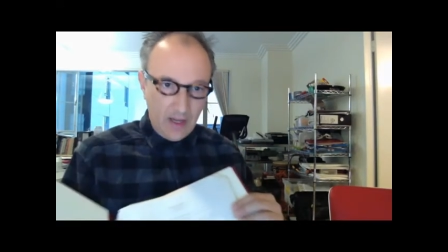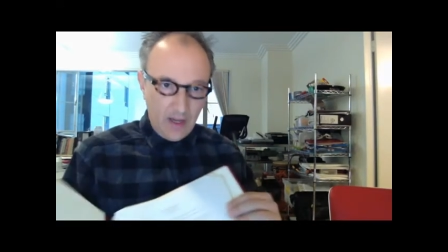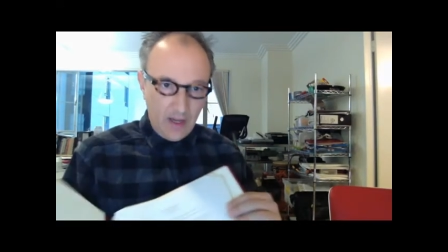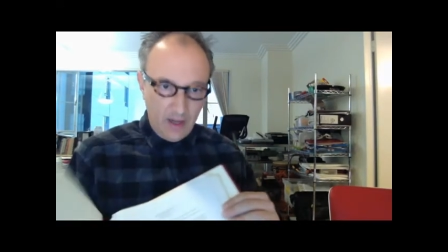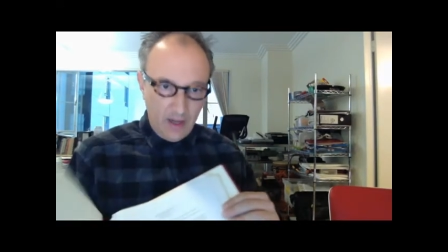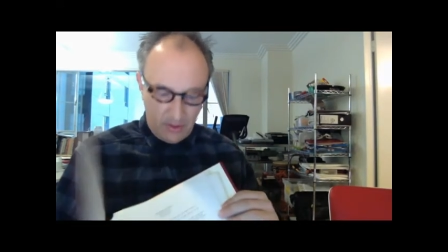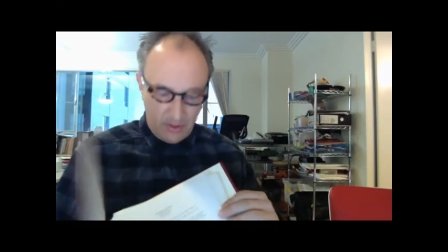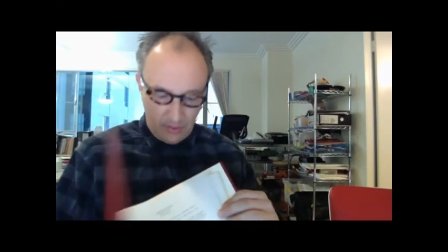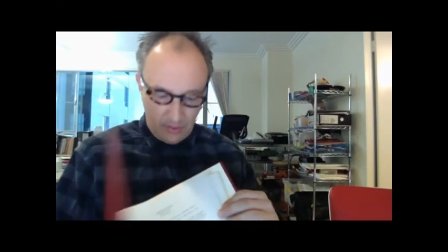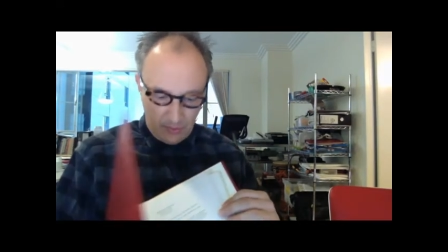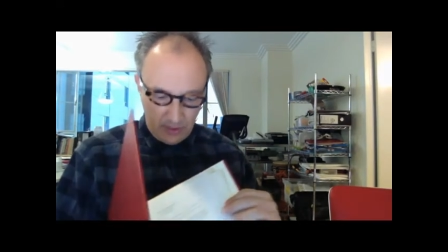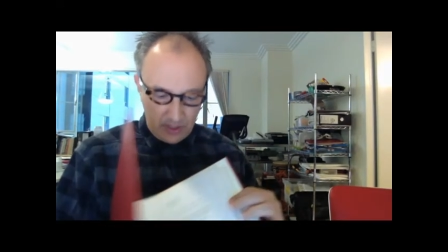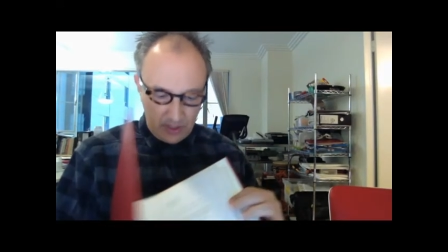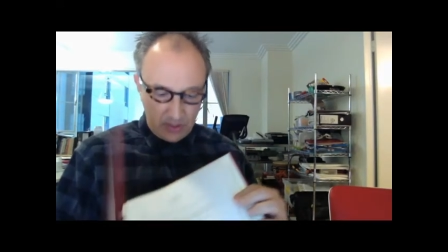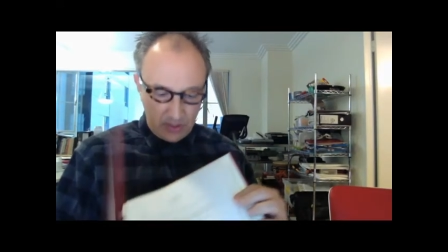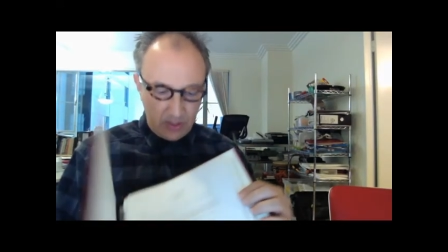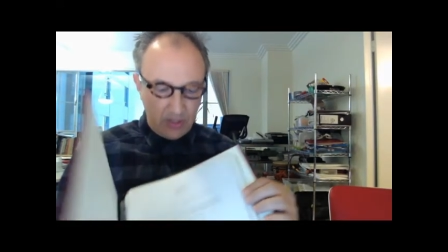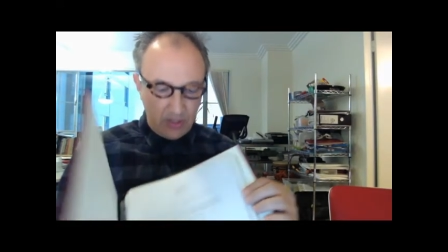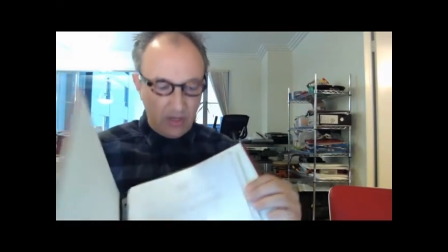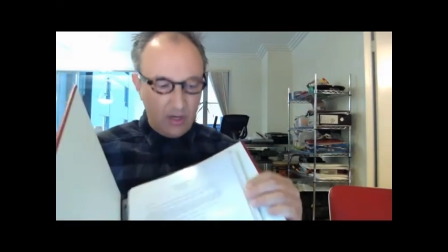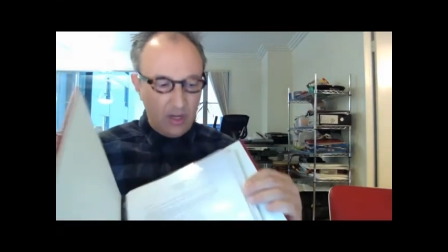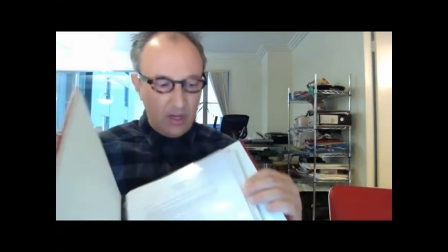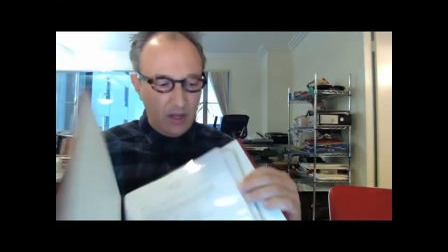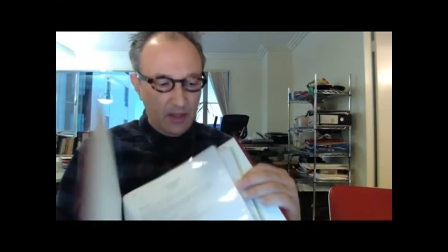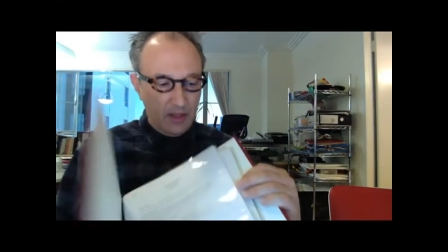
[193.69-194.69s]
The
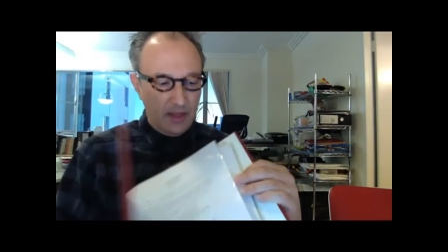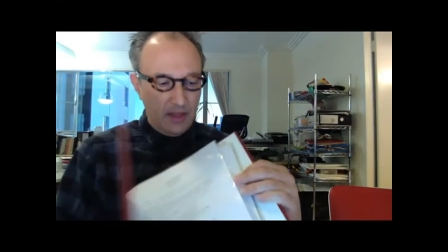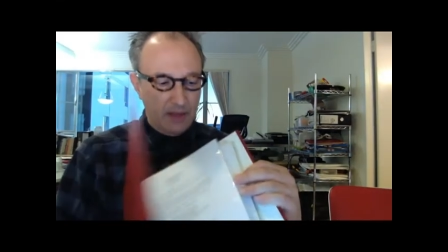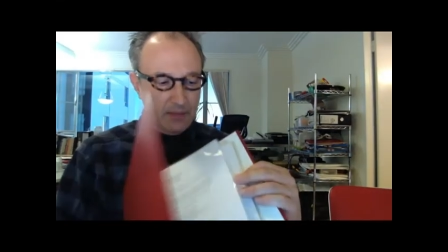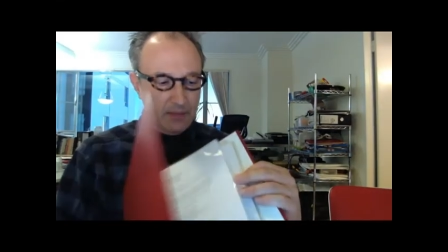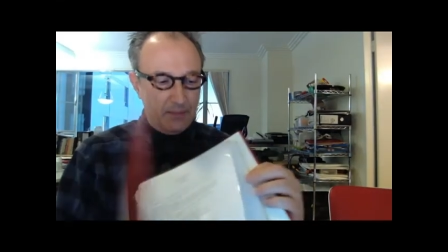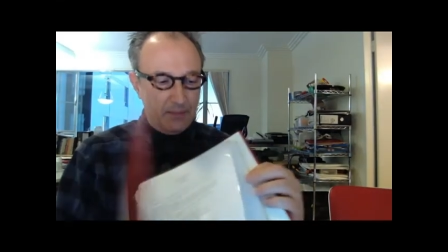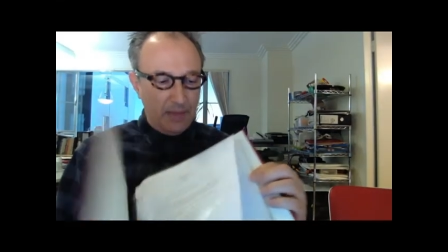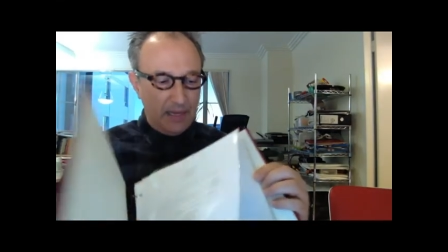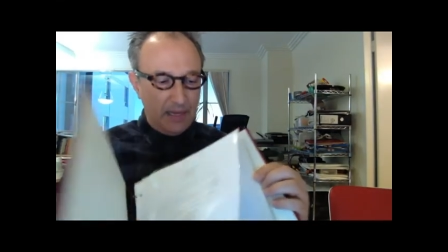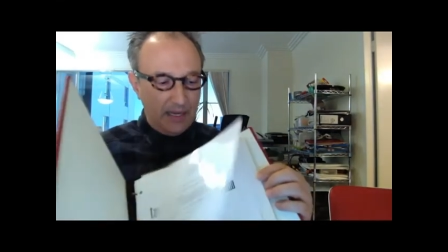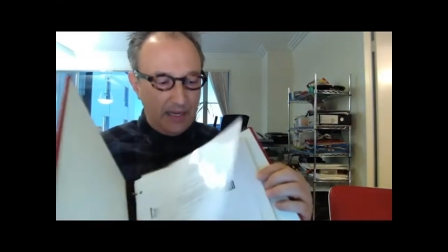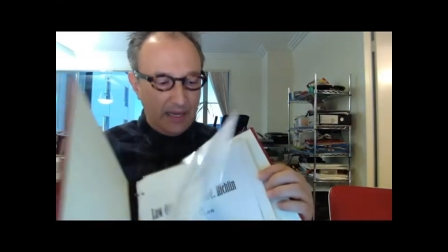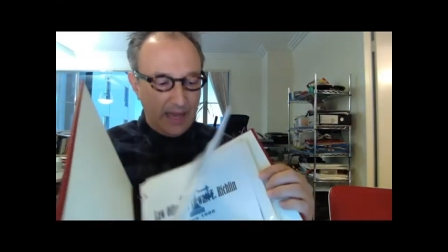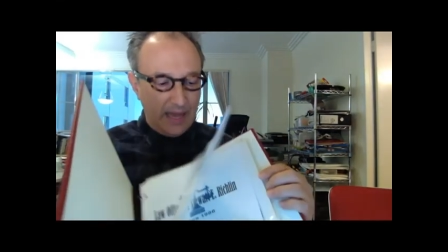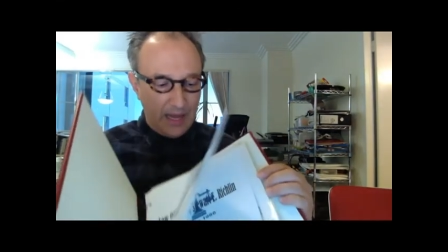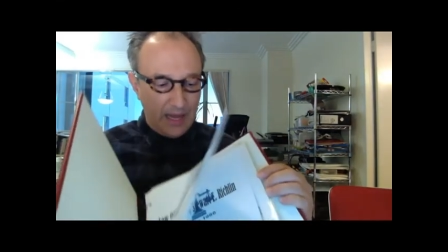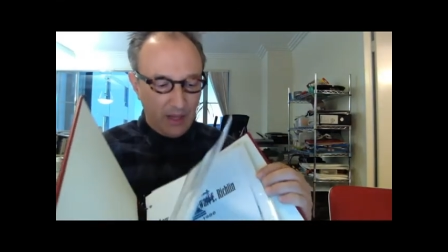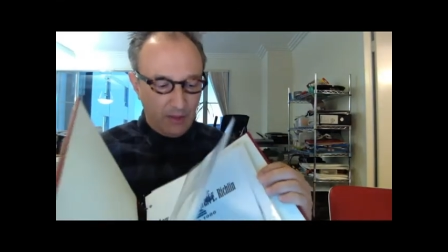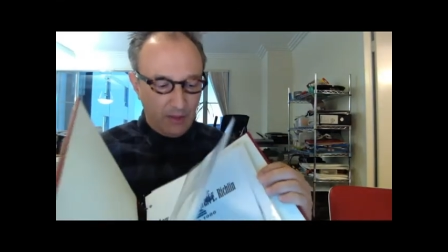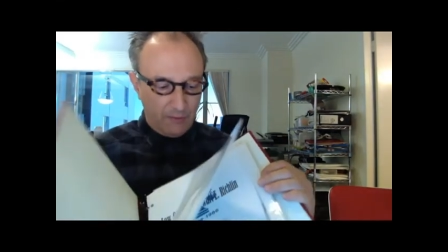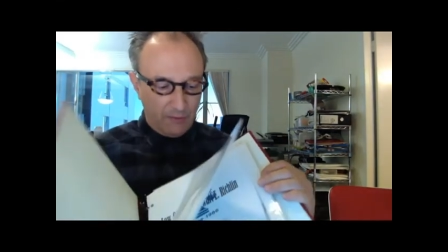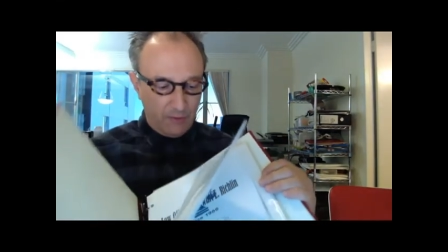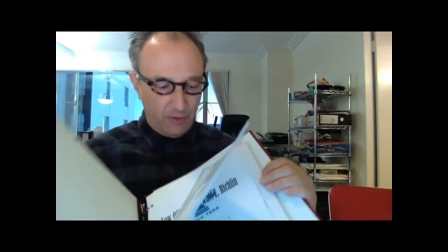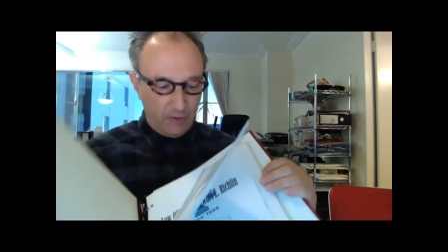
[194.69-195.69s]
reason that many
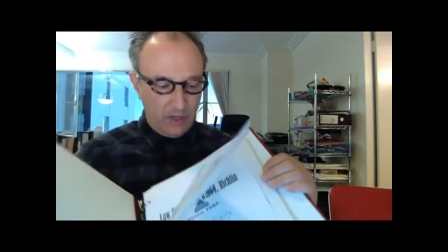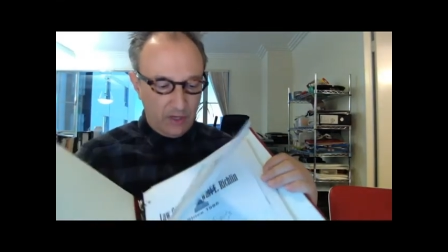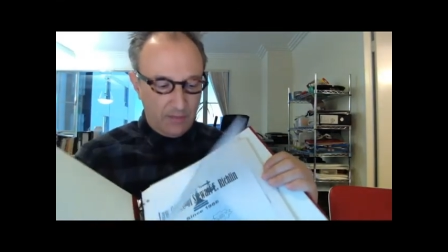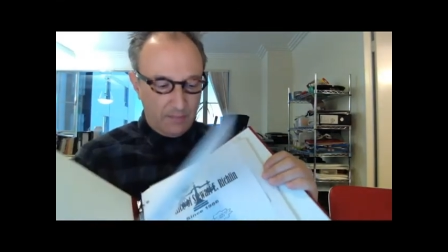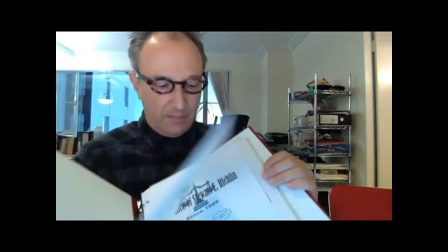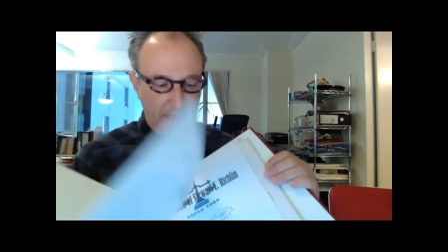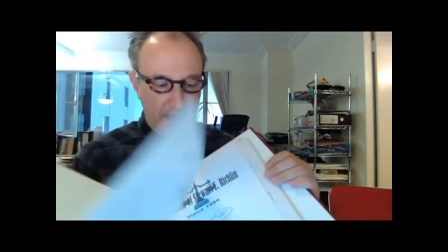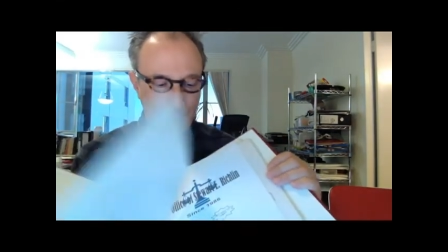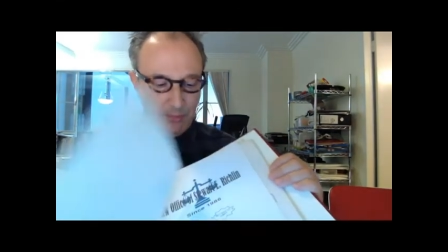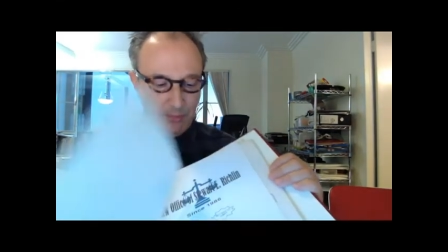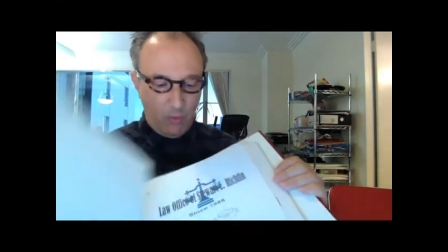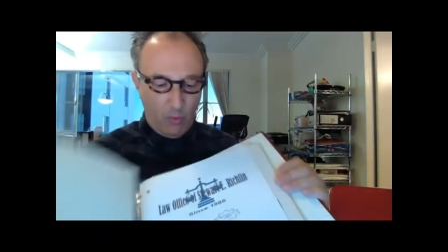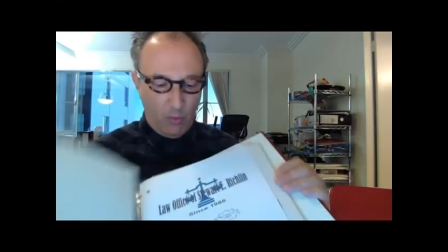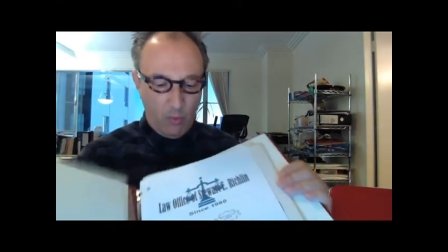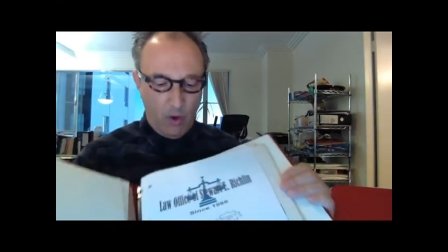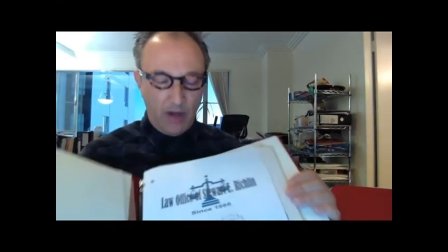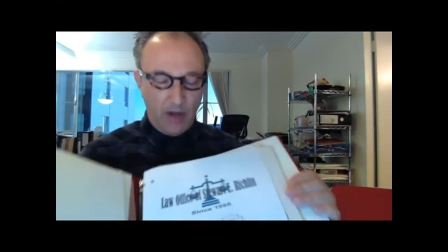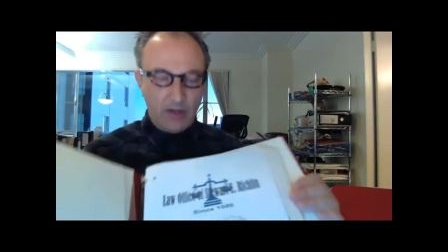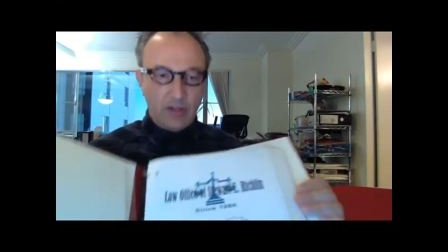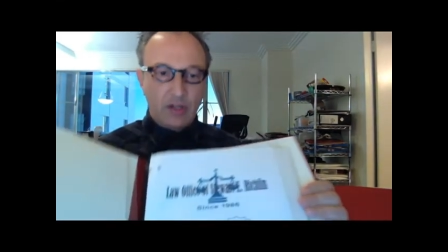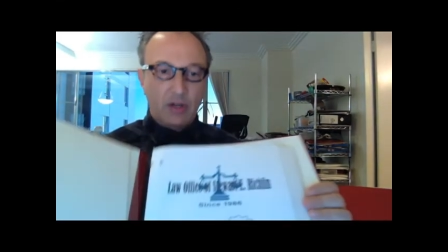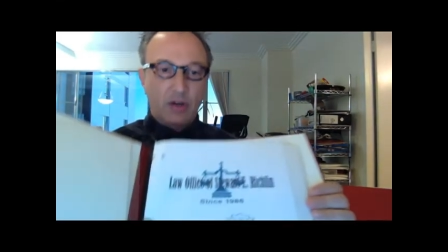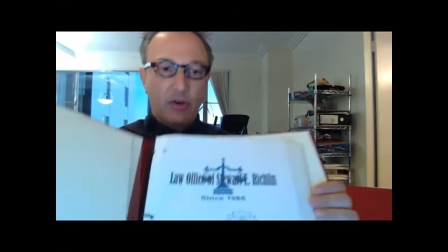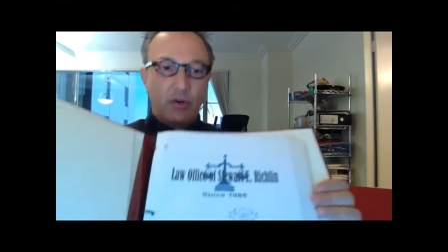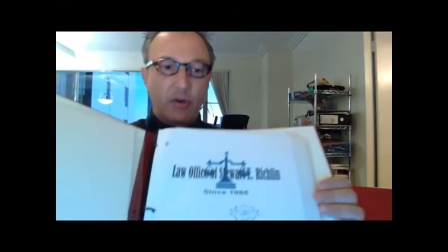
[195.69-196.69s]
California people
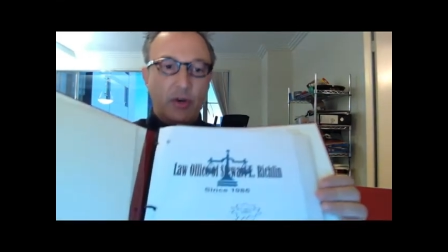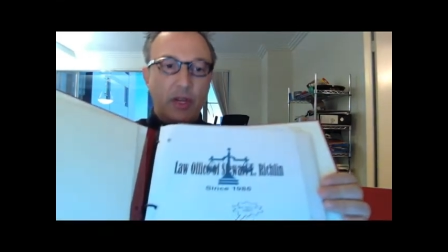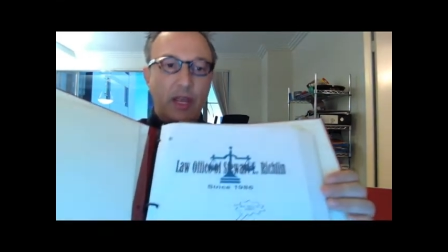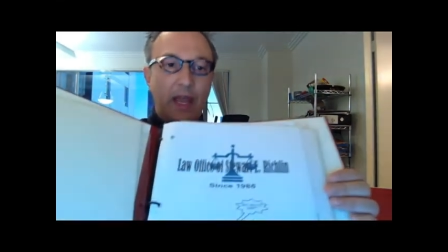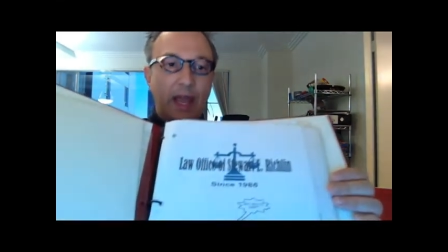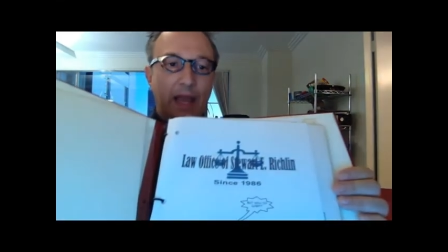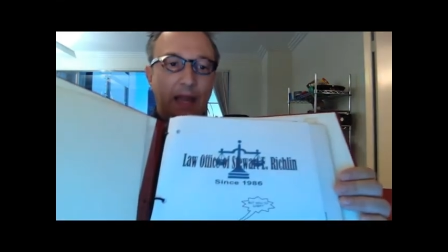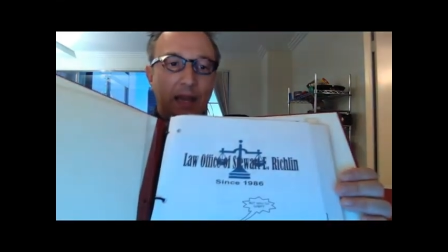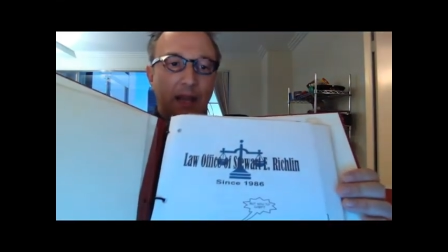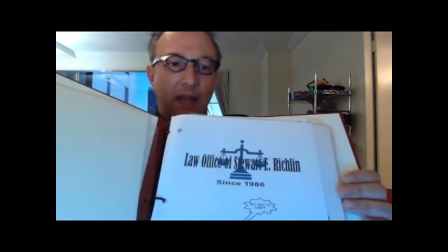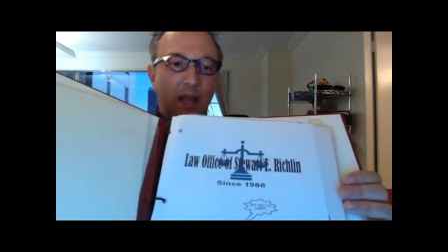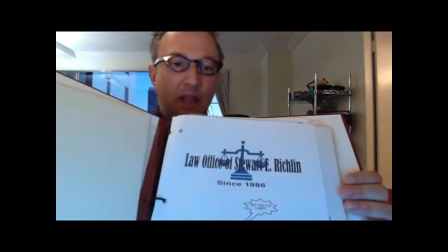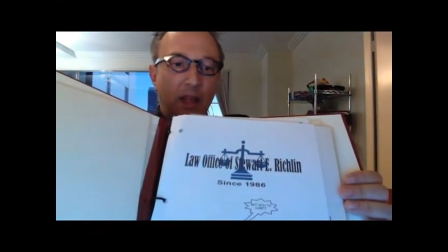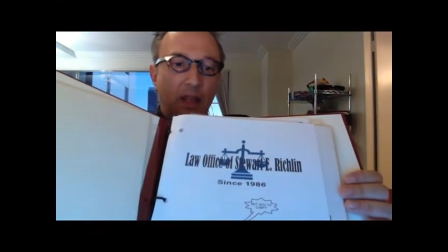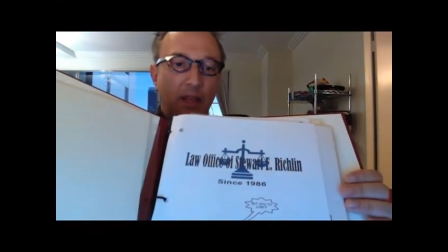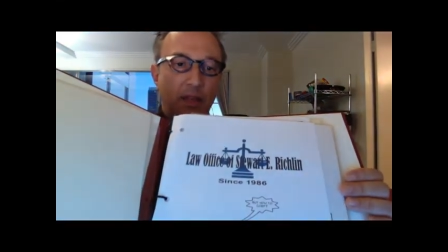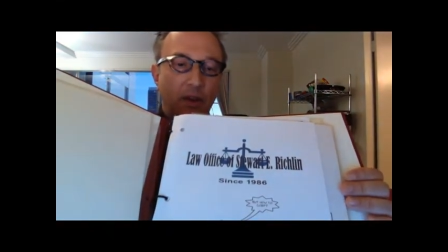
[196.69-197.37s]
want to create